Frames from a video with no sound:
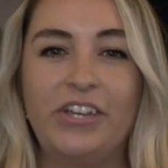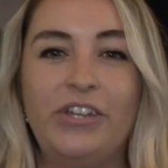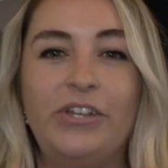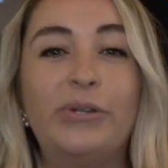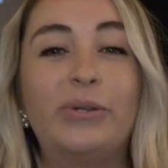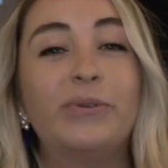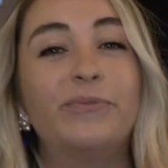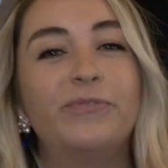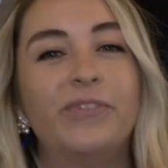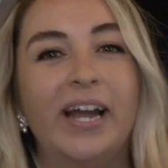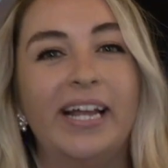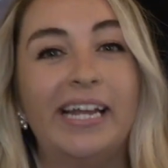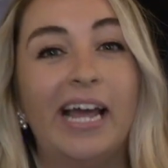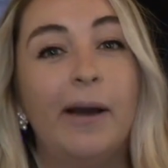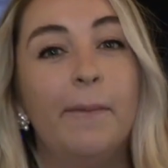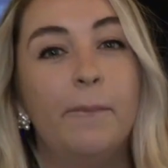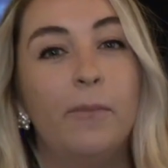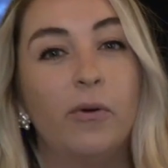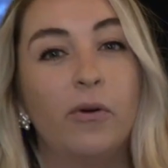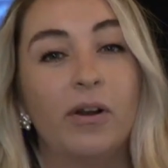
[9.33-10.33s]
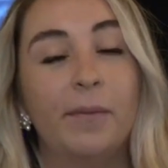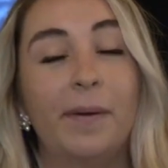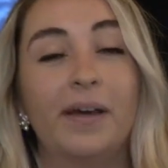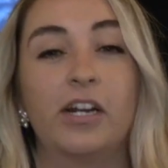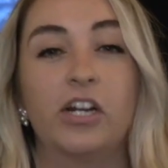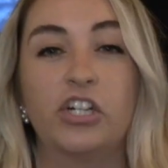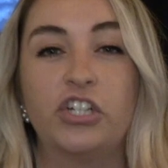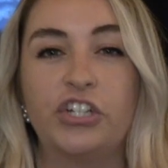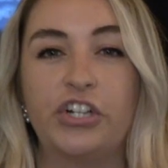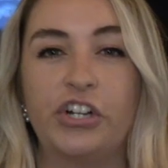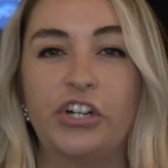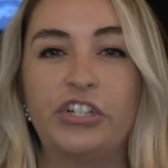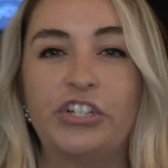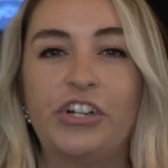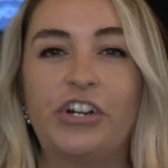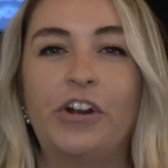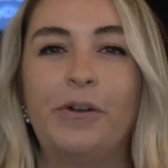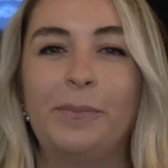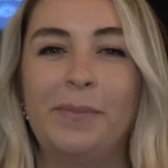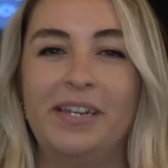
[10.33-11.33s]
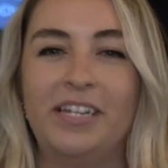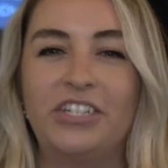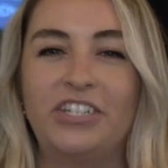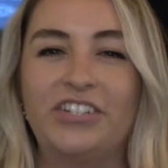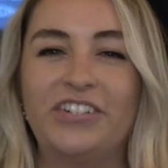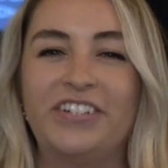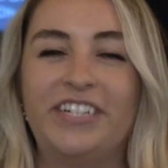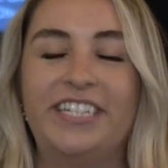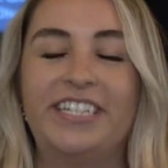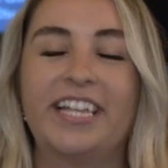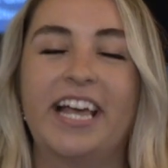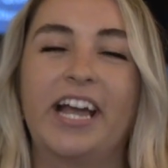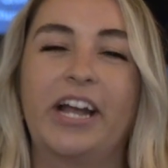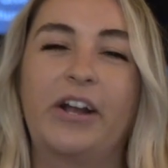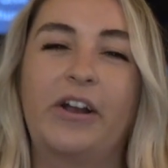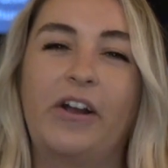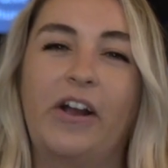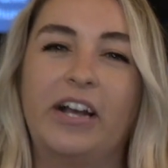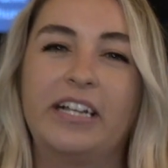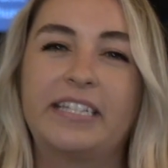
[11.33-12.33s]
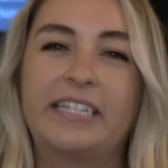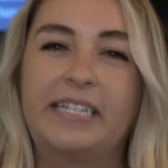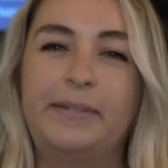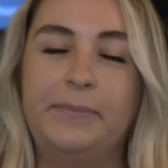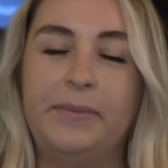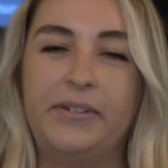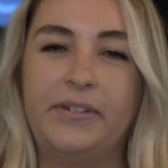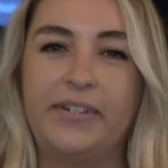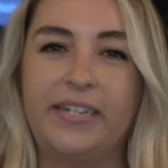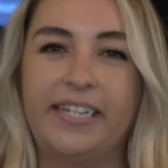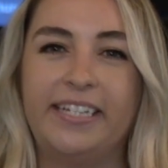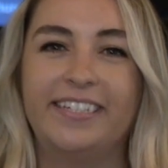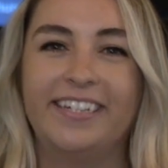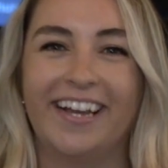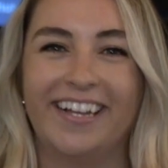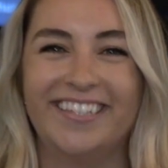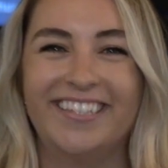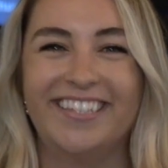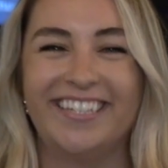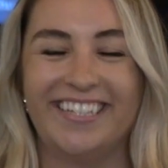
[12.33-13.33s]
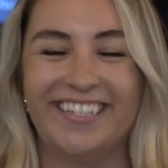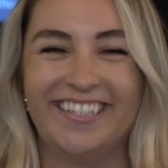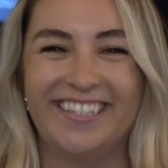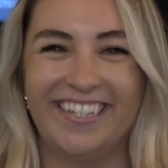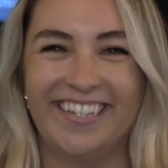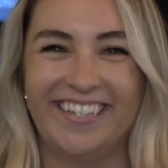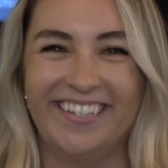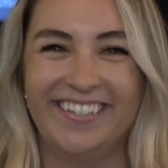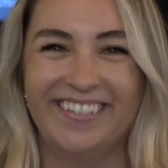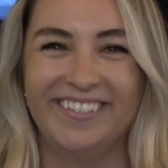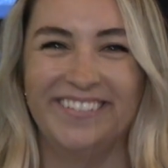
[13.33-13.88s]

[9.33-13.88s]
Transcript: You can find out more about our church and our ministries at crosscommunity.cc.